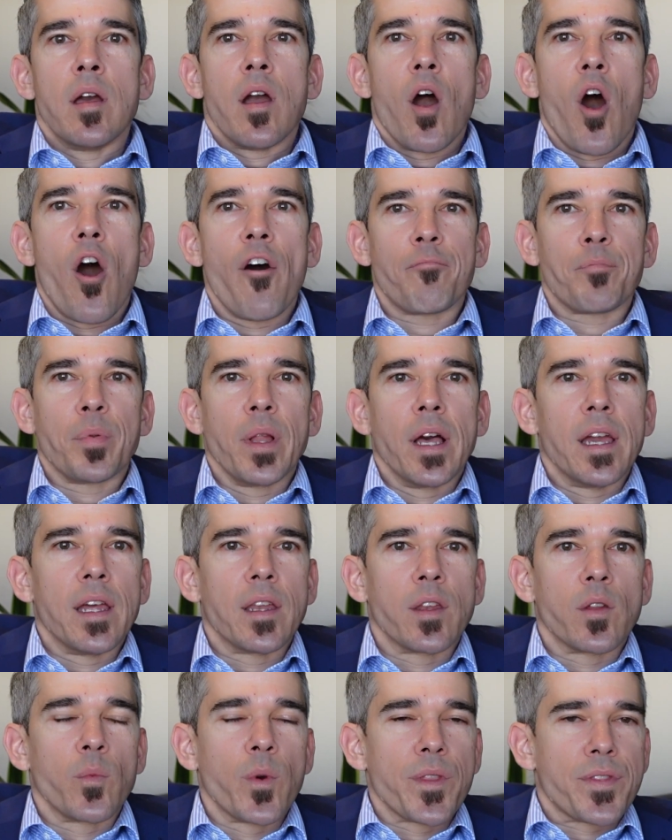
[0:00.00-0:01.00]
off
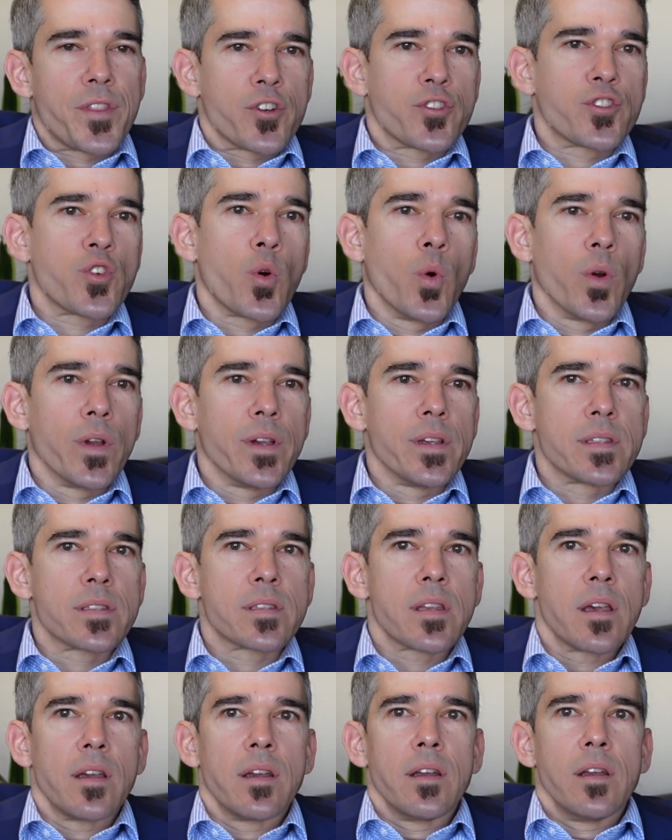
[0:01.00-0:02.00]
playing with their
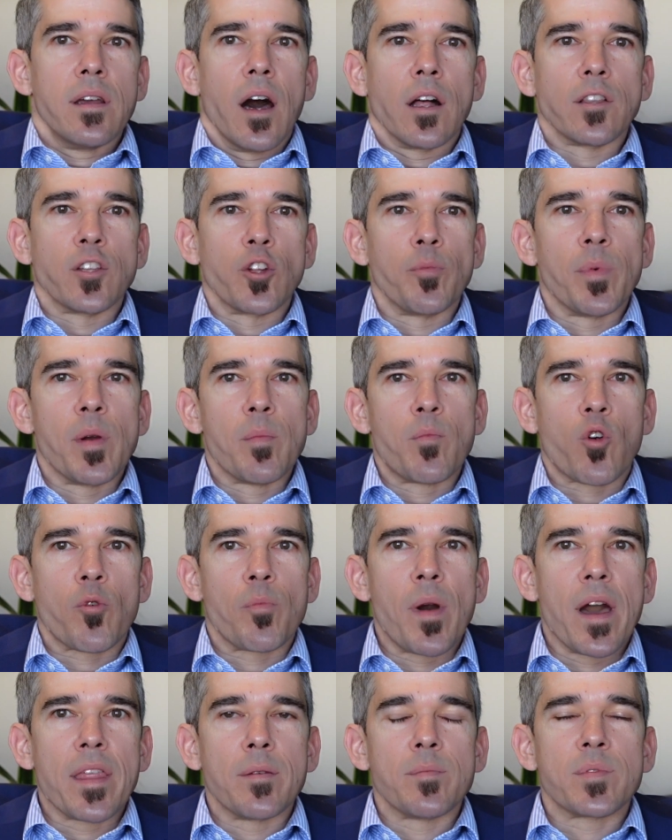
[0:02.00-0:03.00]
toys a little bit more
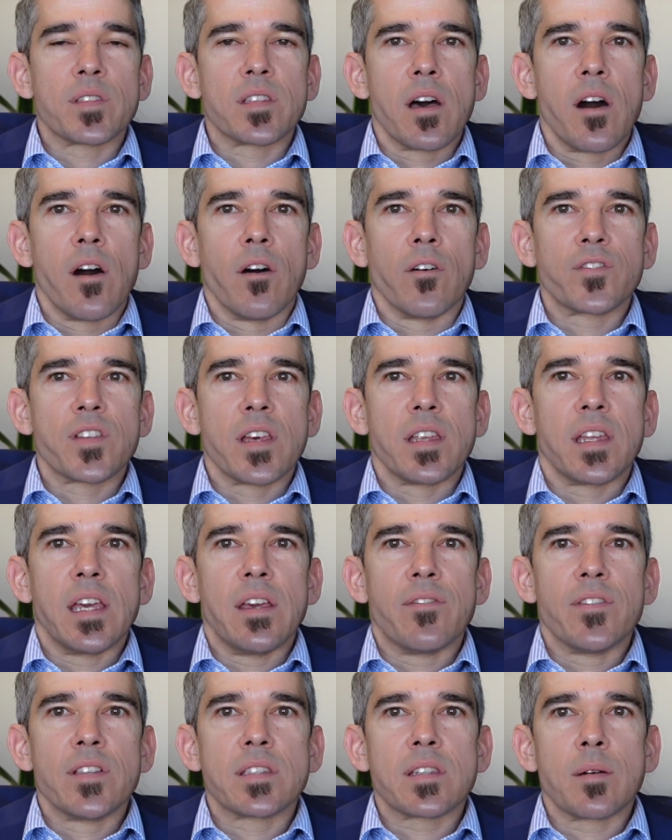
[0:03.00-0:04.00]
by themselves, and
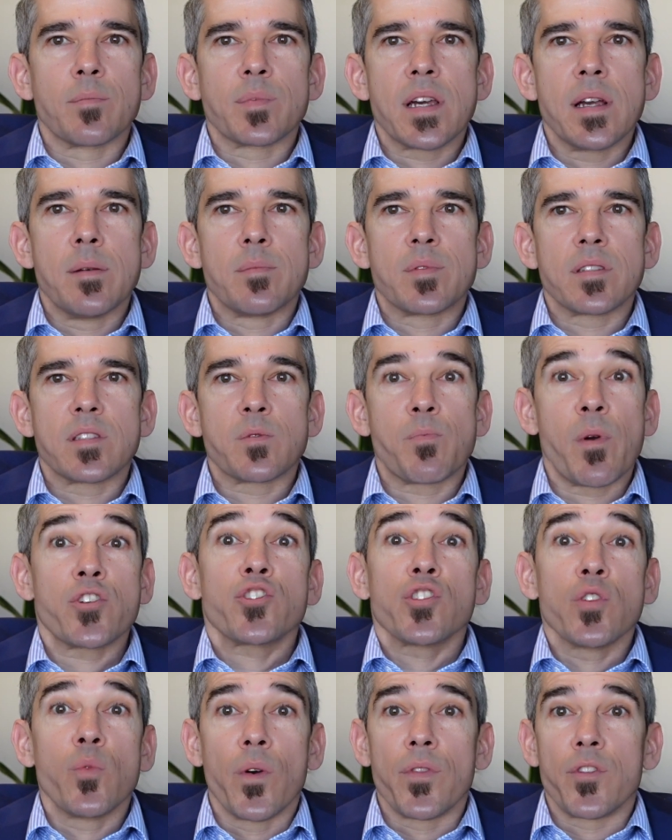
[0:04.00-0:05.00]
even sometimes,
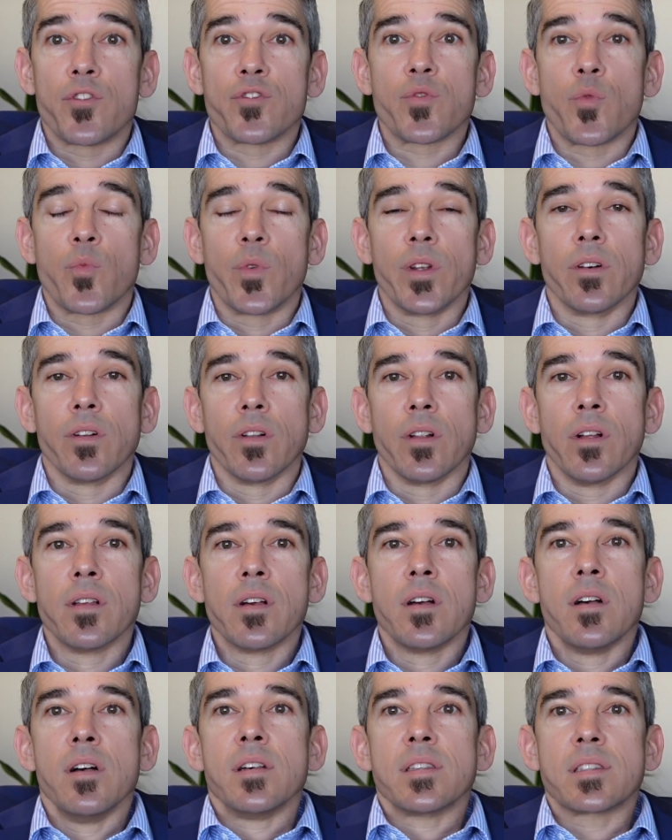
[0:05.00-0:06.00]
especially when there's a real
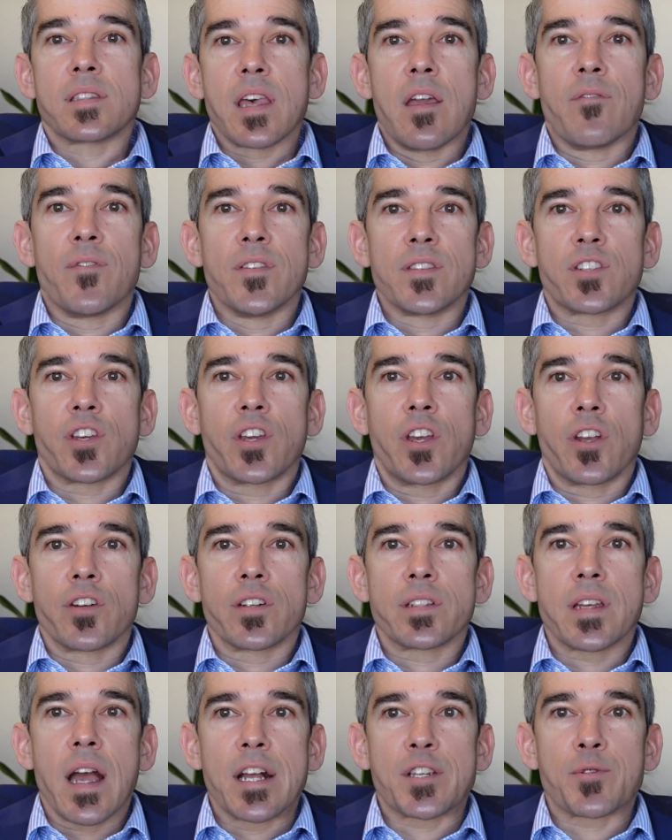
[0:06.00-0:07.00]
safe and secure
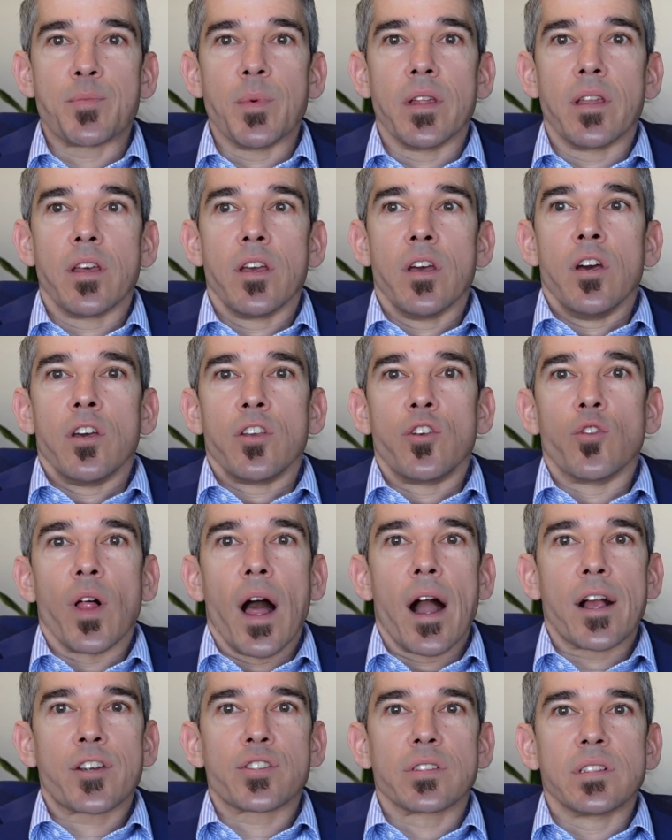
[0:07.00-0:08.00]
attachment, you'll
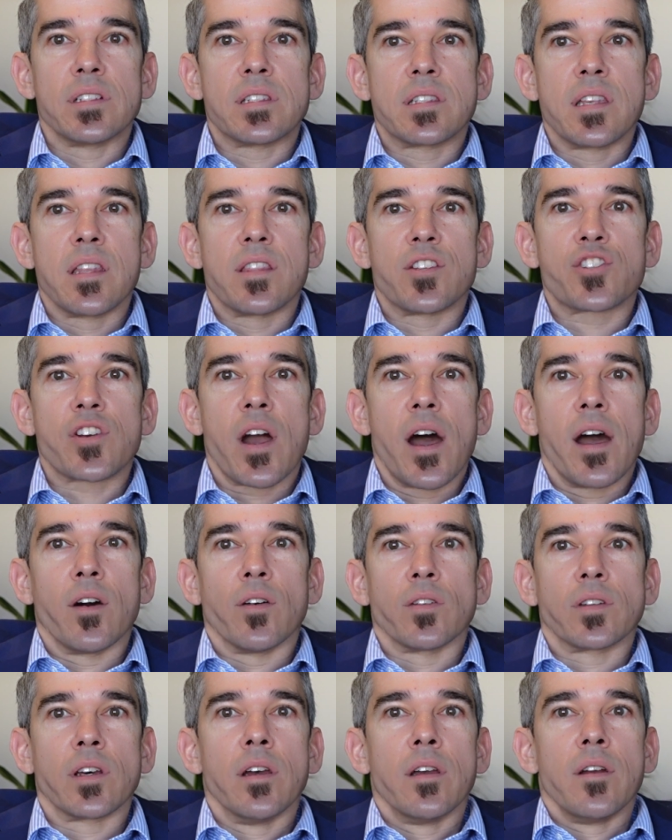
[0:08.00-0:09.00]
actually see the
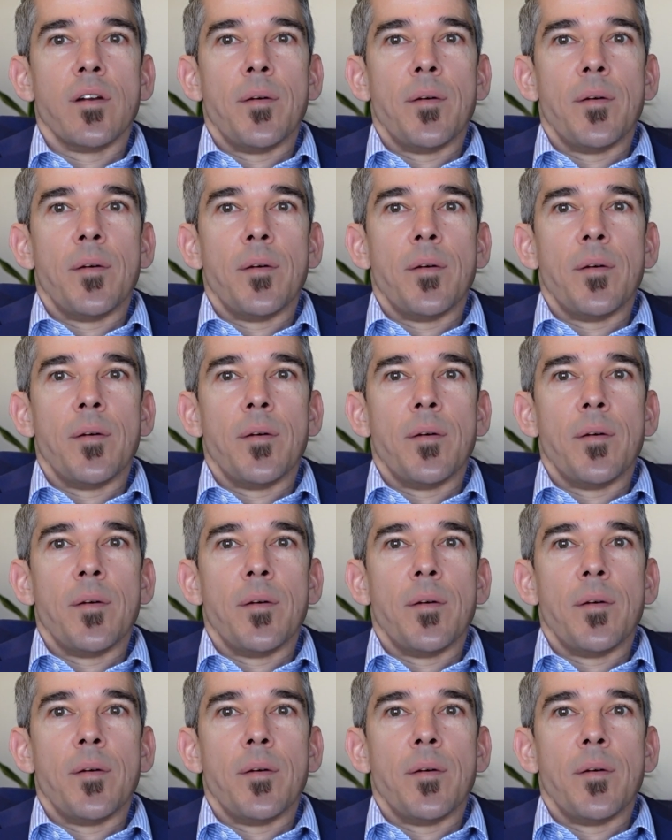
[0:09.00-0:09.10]
child